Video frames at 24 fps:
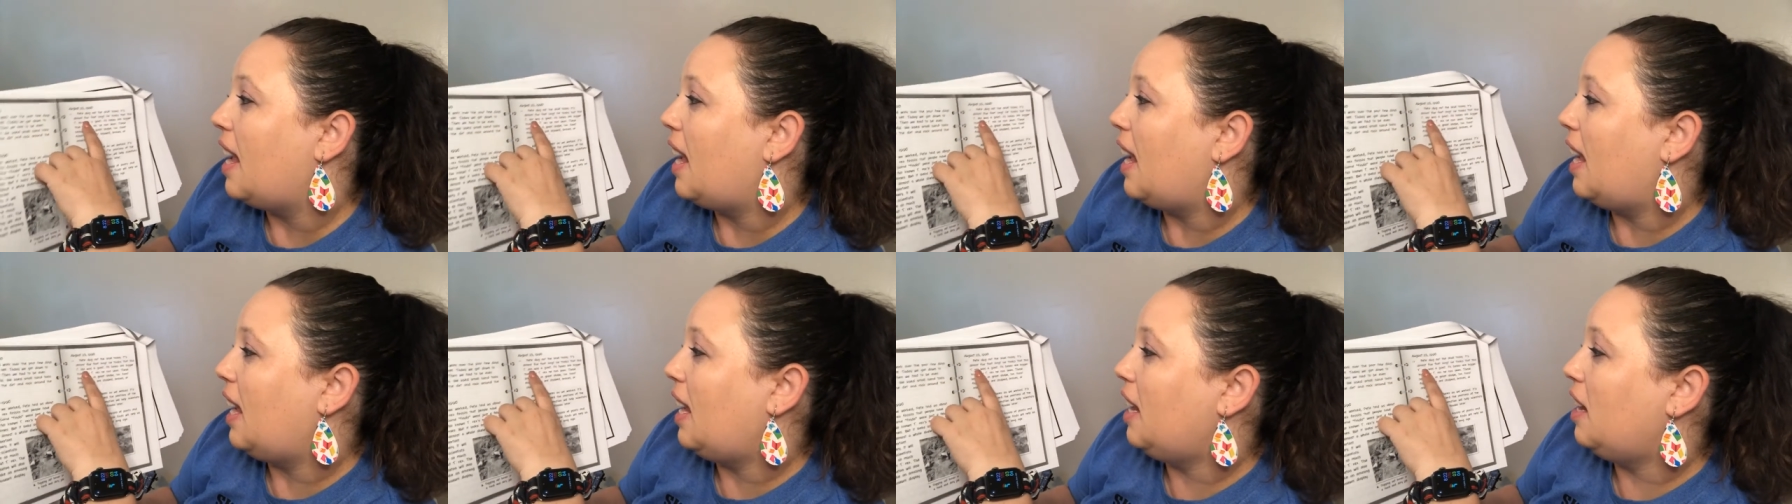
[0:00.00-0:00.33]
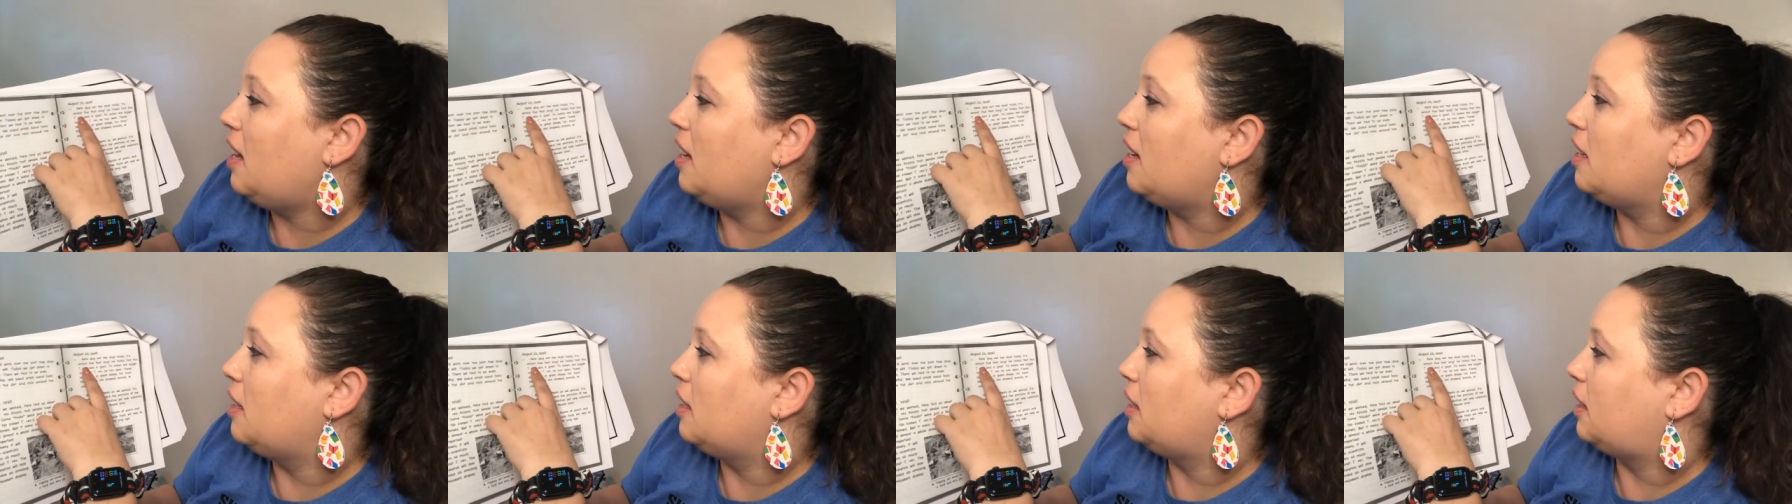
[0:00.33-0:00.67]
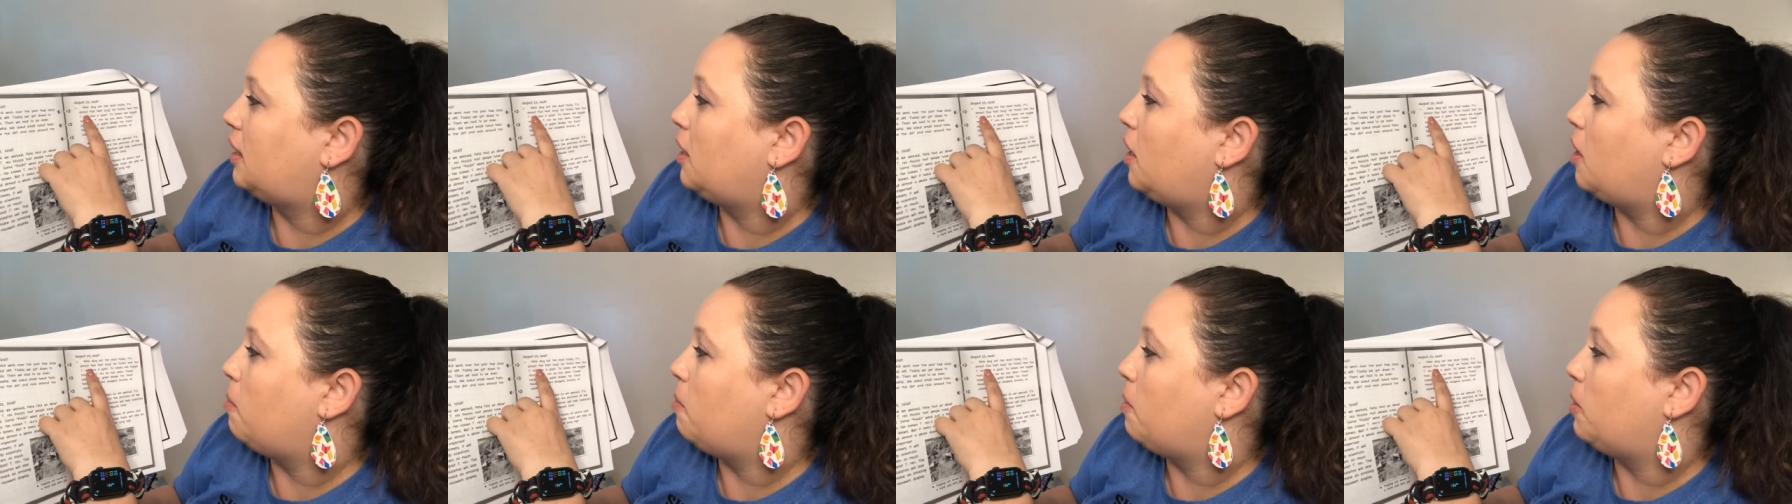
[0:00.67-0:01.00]

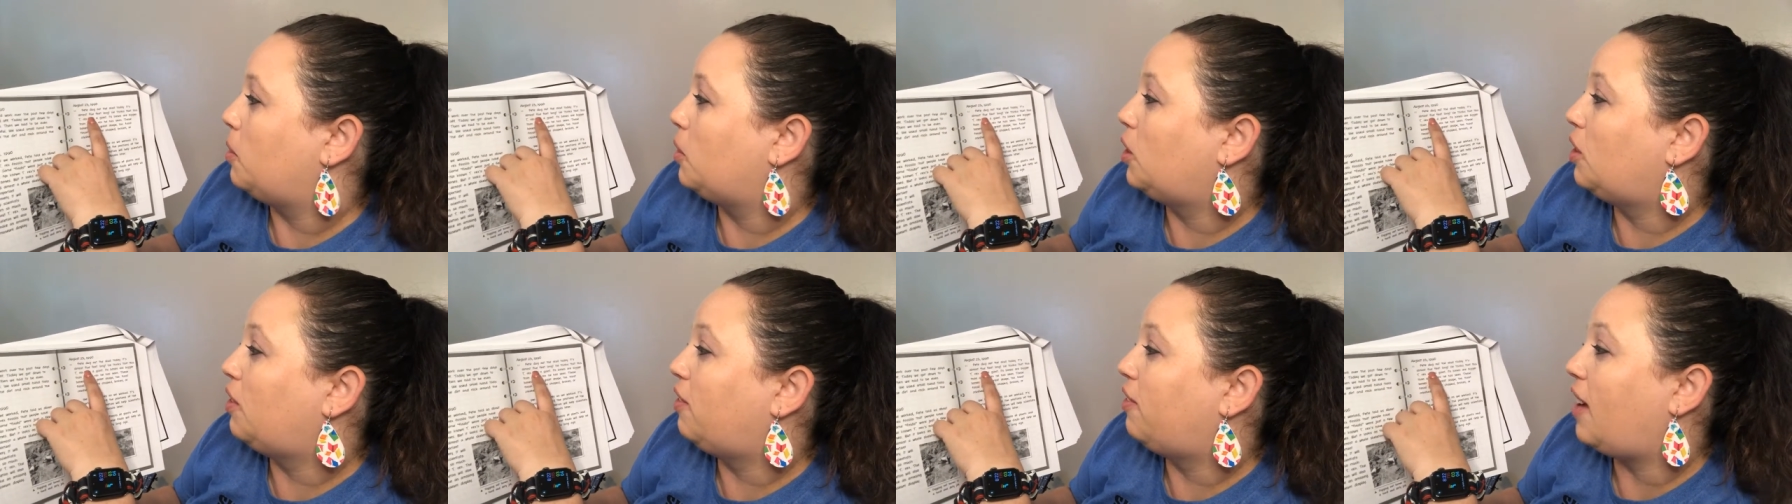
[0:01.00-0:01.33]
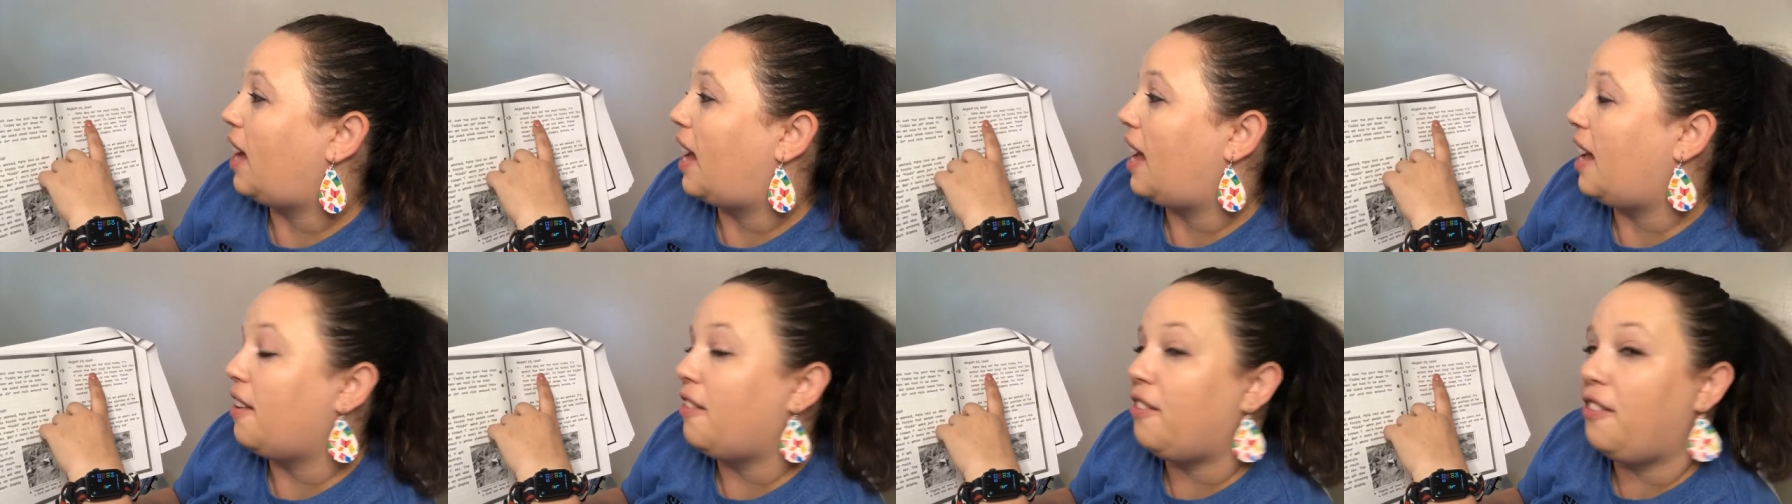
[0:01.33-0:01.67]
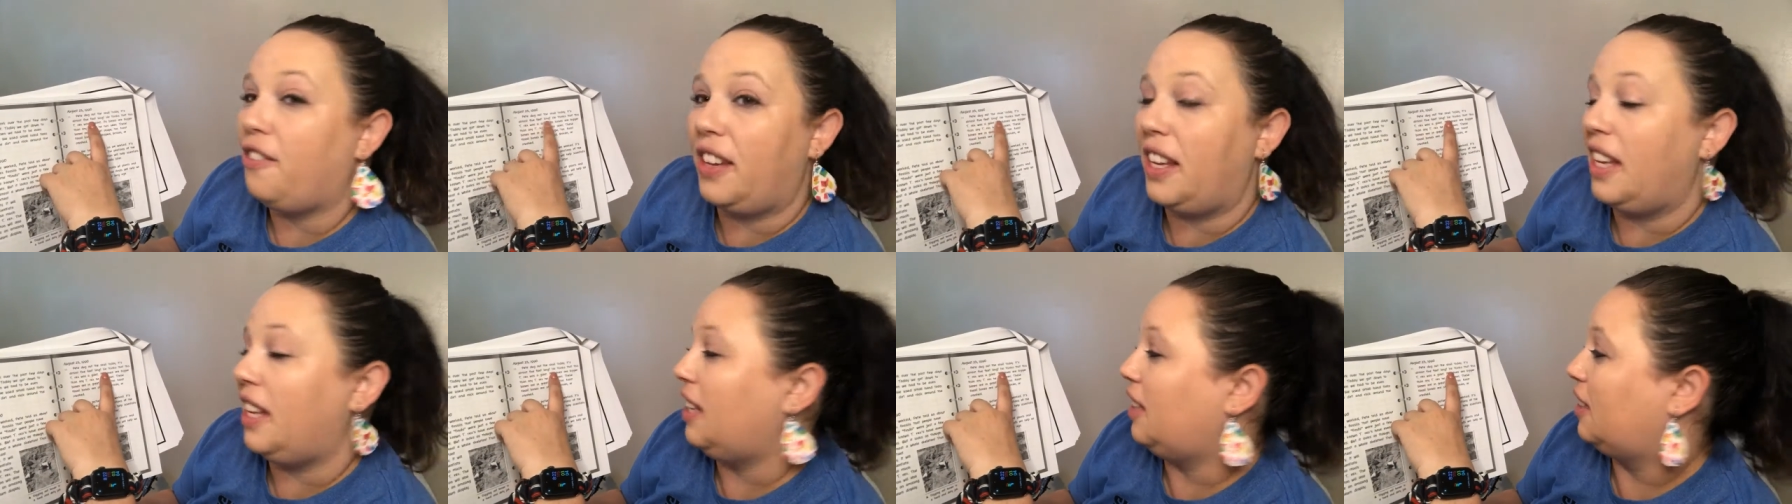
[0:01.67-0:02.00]
It's almost five
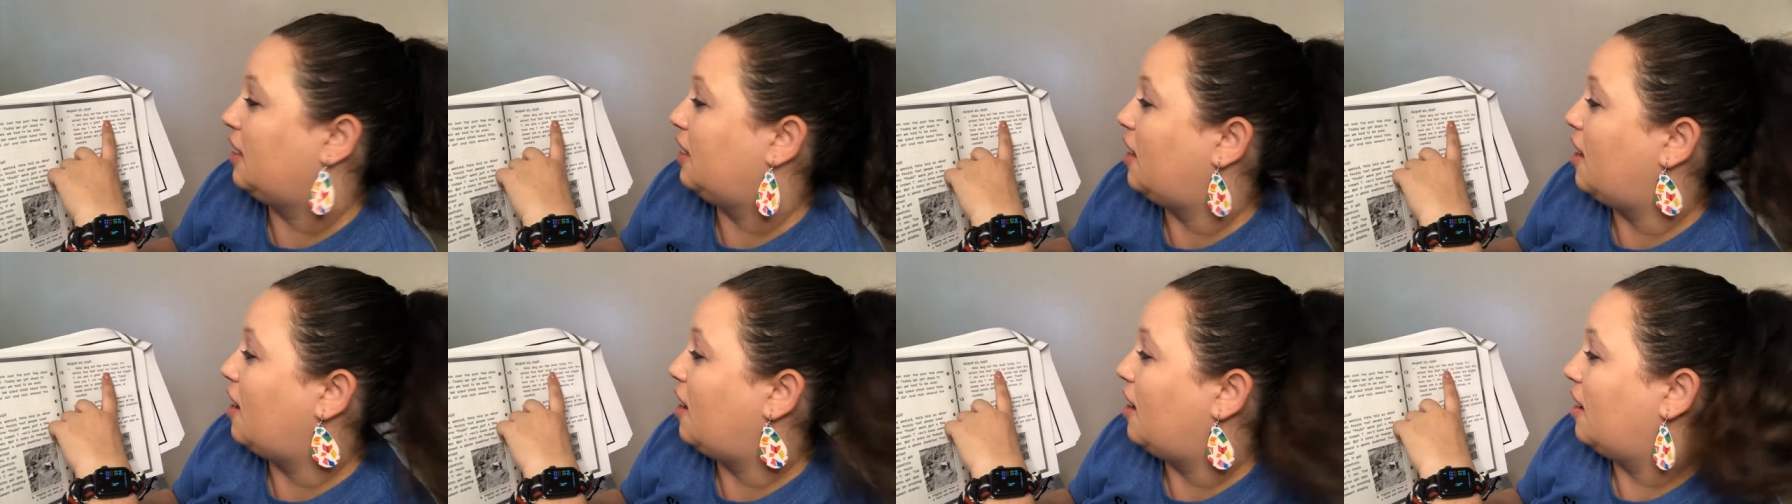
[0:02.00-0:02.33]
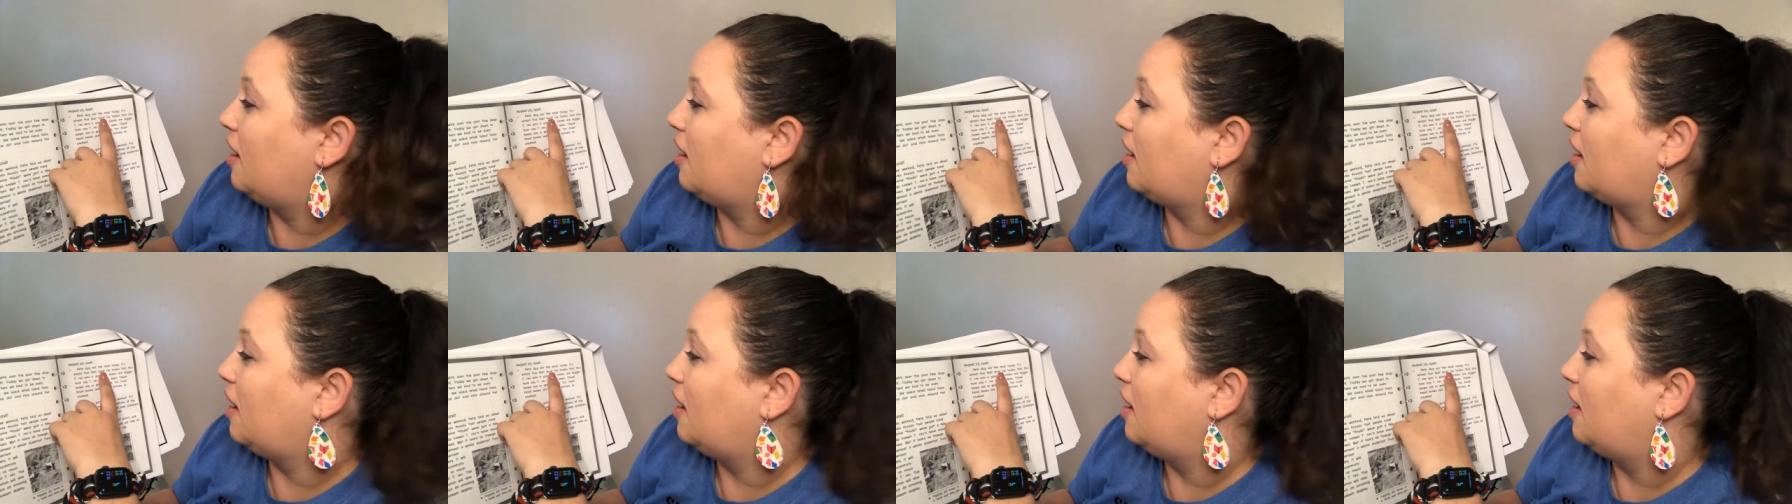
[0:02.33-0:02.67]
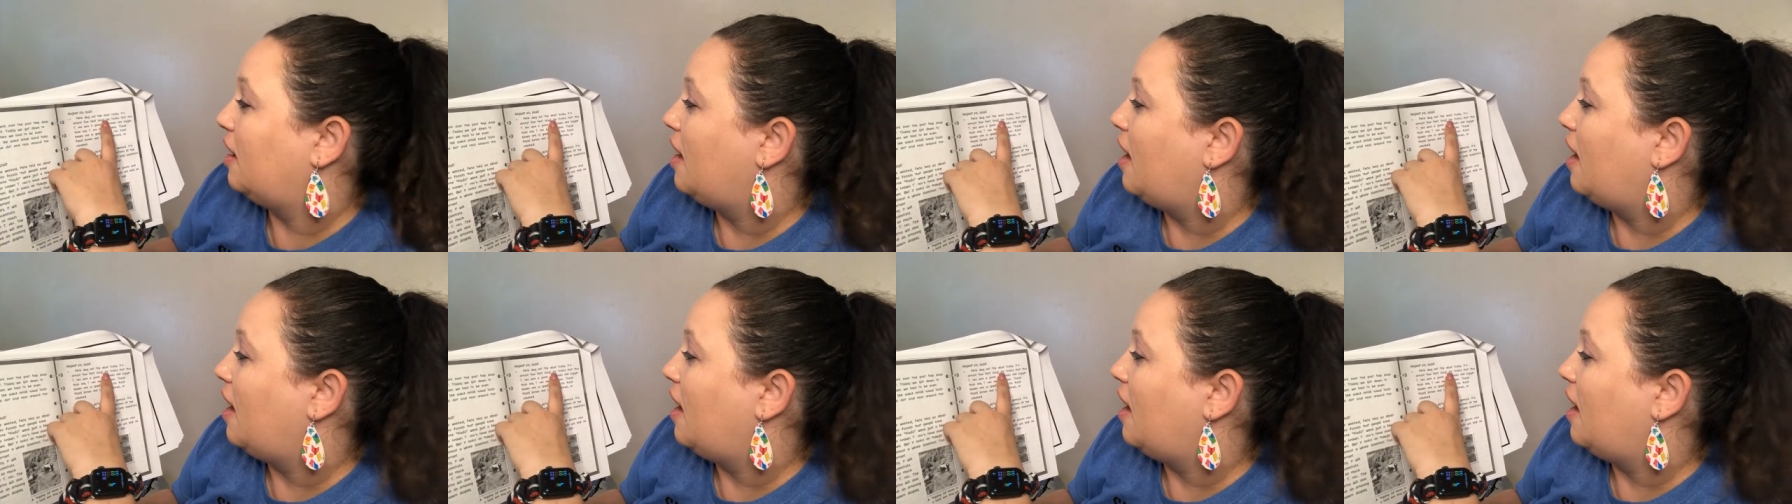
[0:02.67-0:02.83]
feet long.